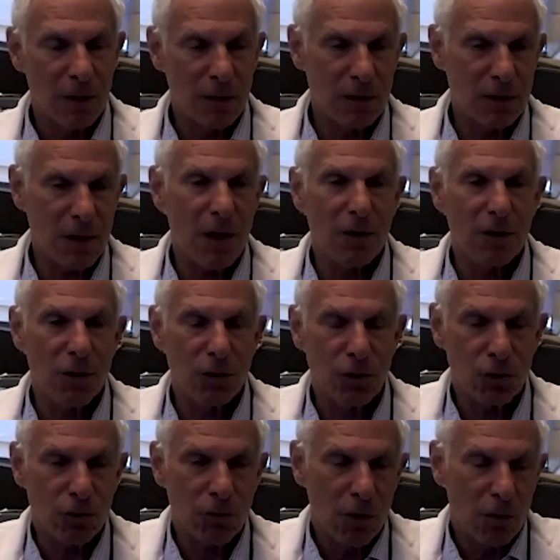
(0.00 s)
standard dose
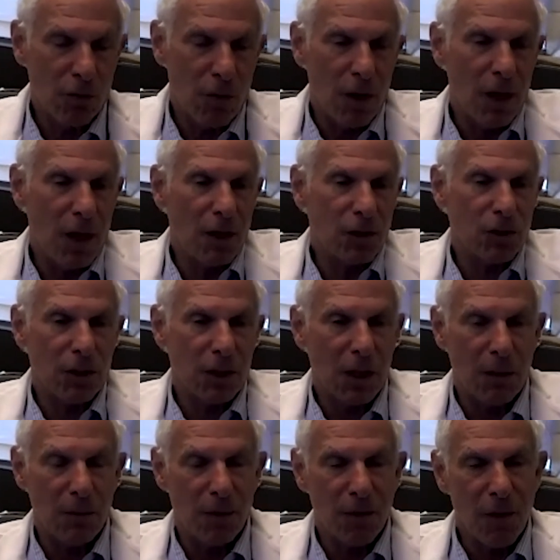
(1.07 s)
radiation and
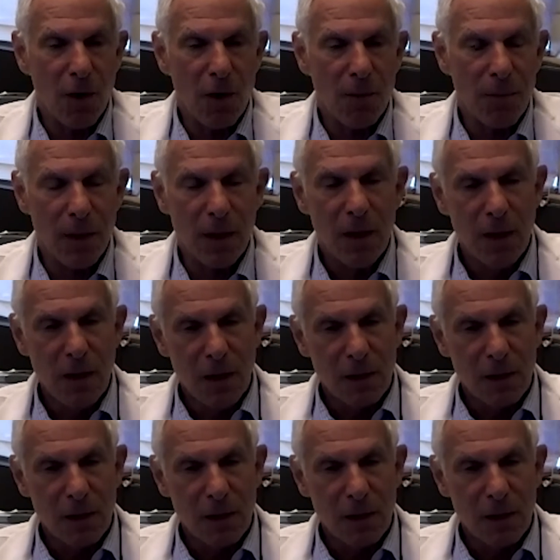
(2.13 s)
chemotherapy,